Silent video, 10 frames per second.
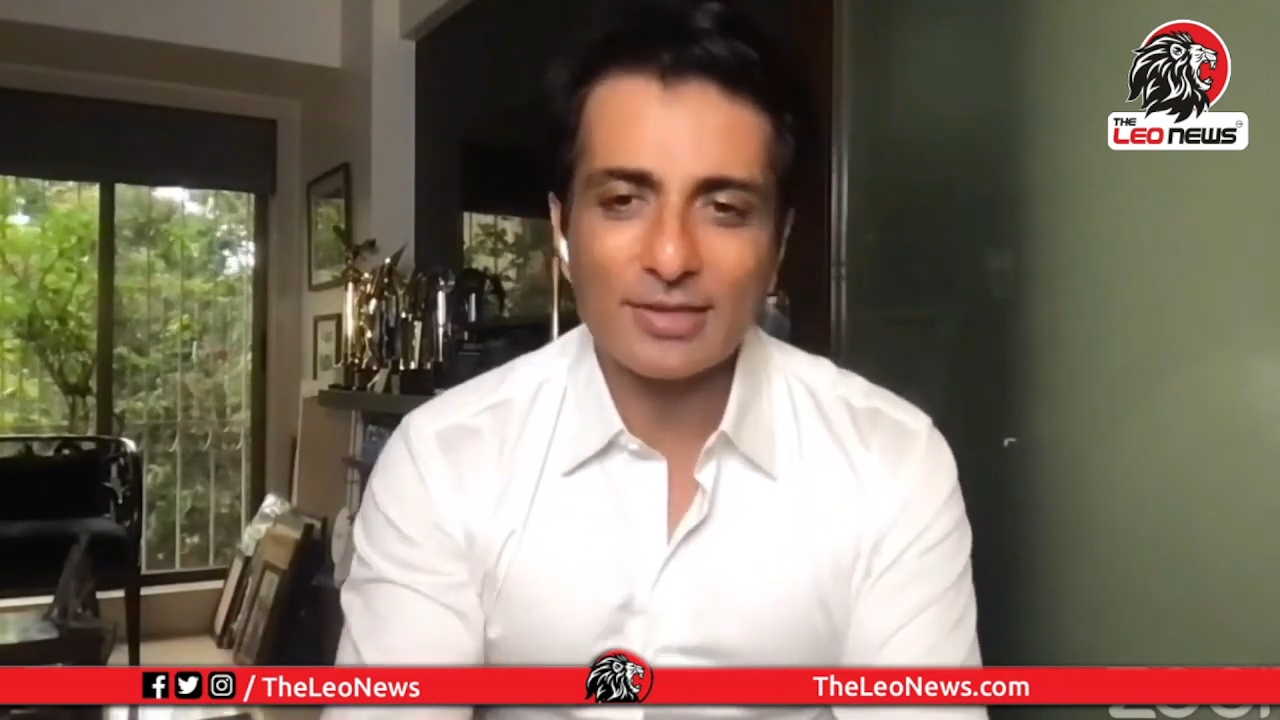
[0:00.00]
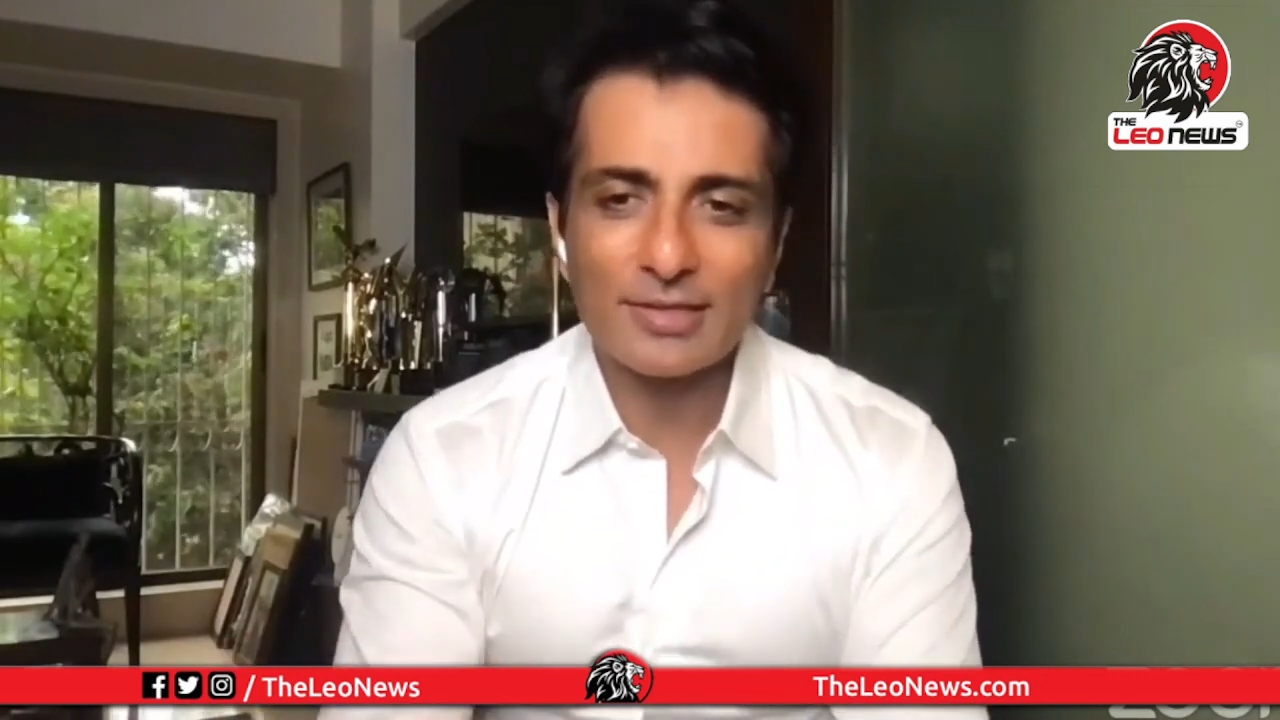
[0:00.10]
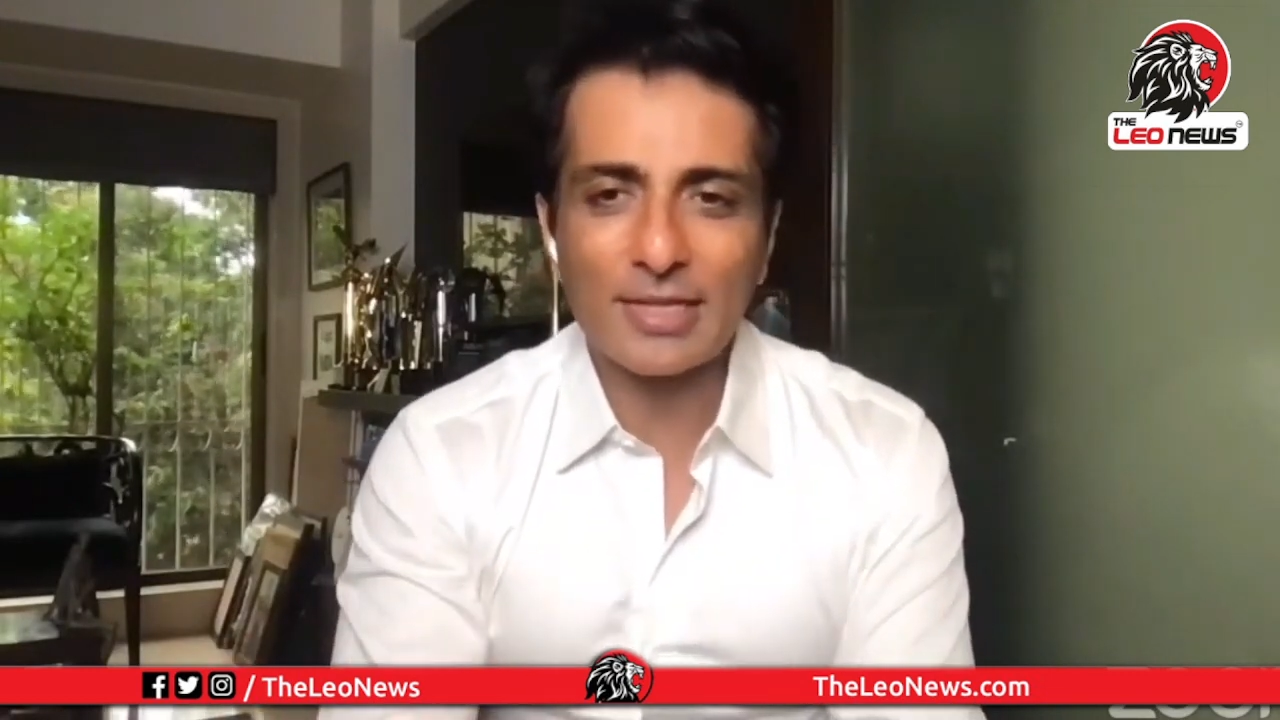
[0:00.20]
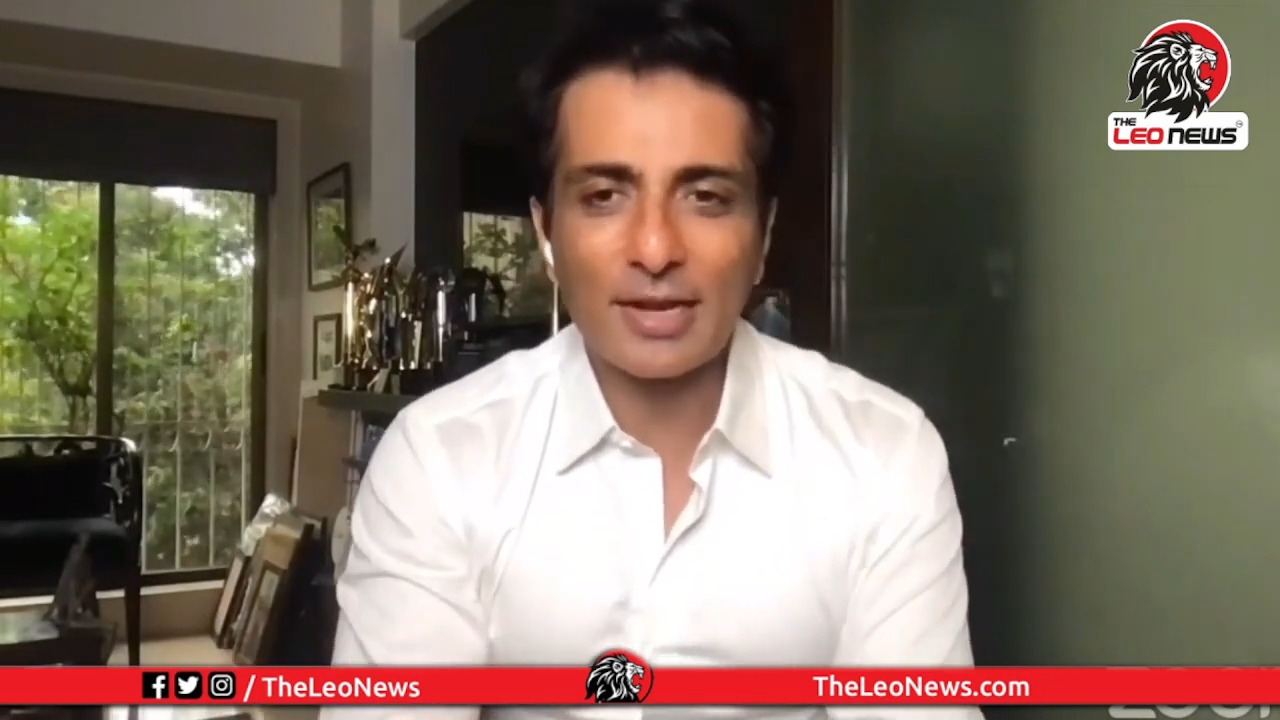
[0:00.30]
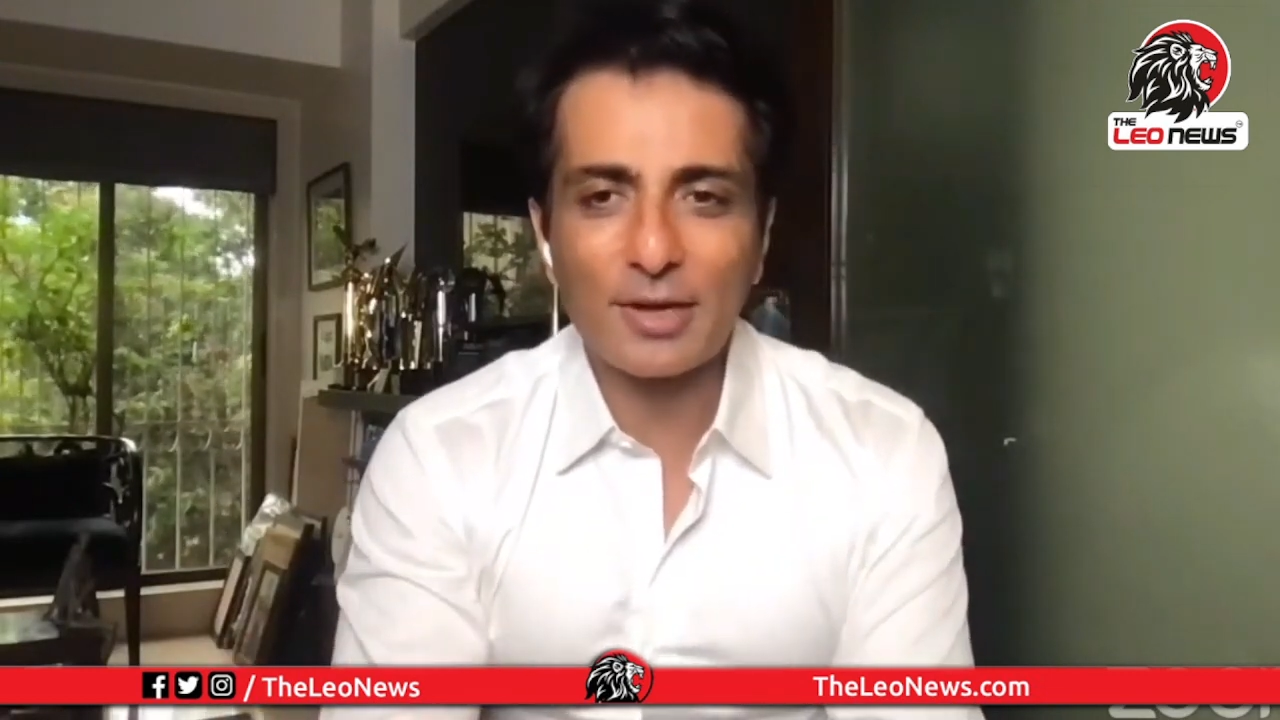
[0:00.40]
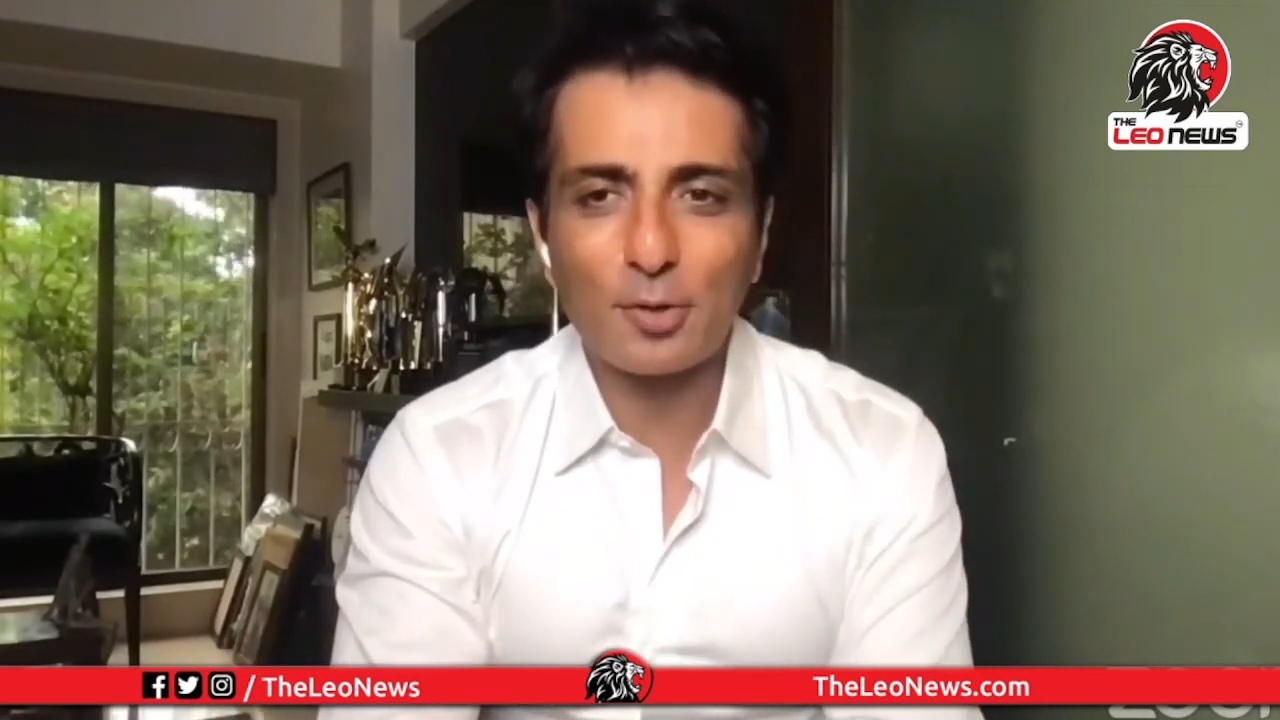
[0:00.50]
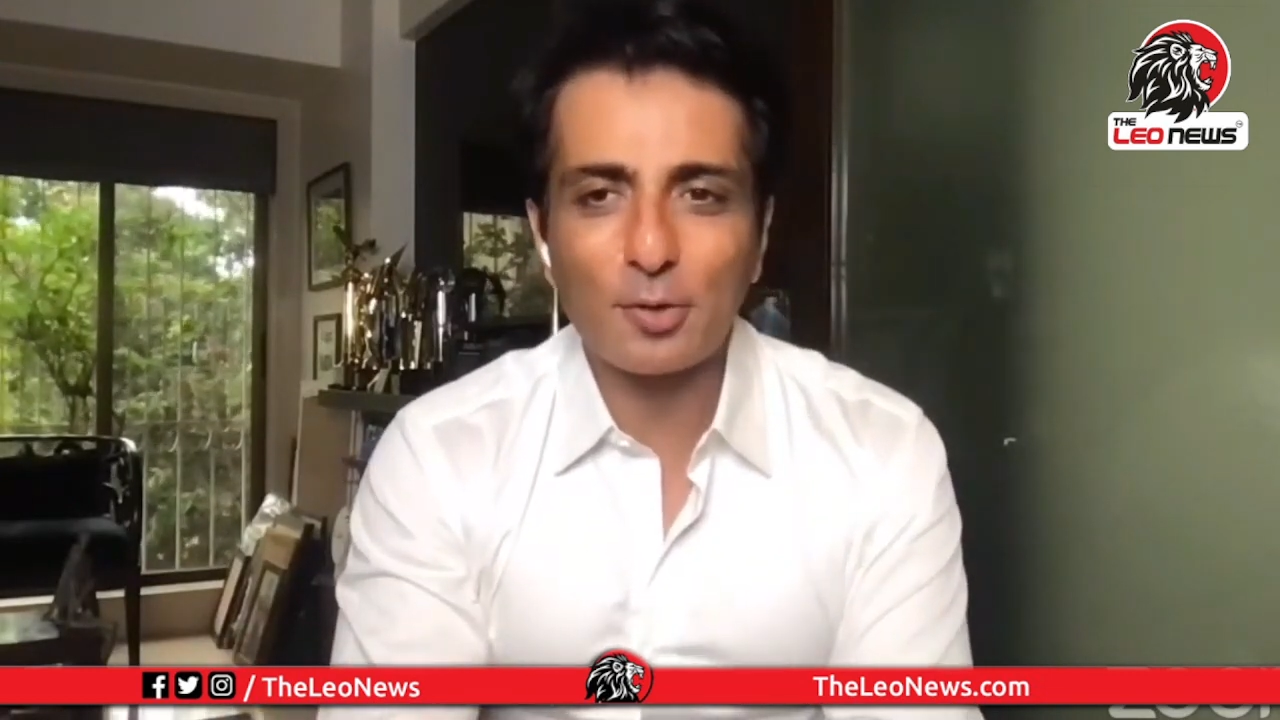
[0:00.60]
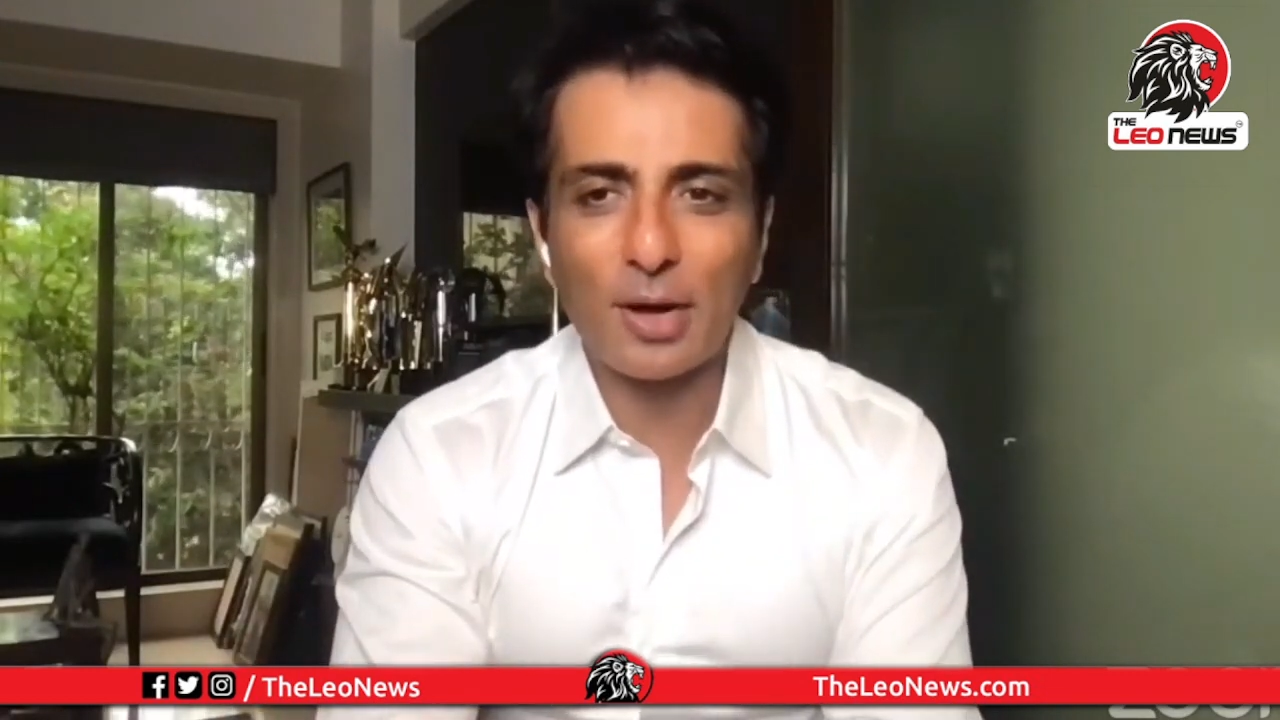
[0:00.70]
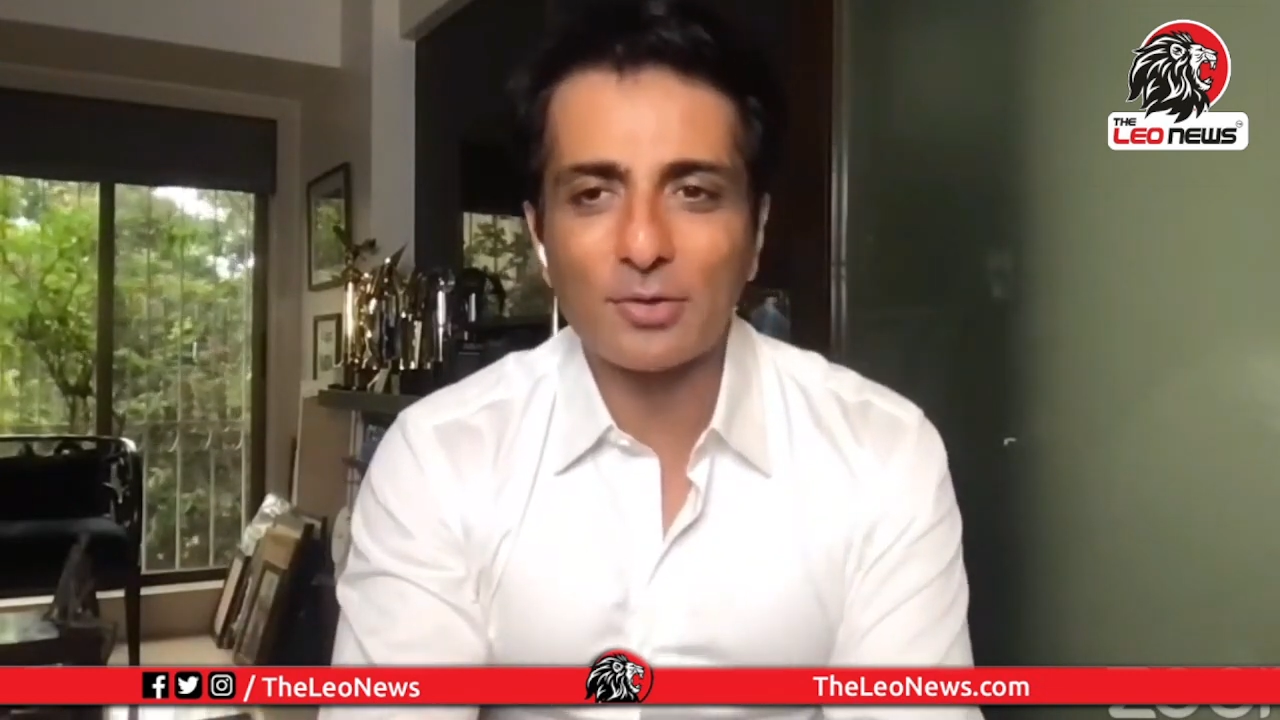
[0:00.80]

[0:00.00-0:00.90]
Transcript: say that, you know,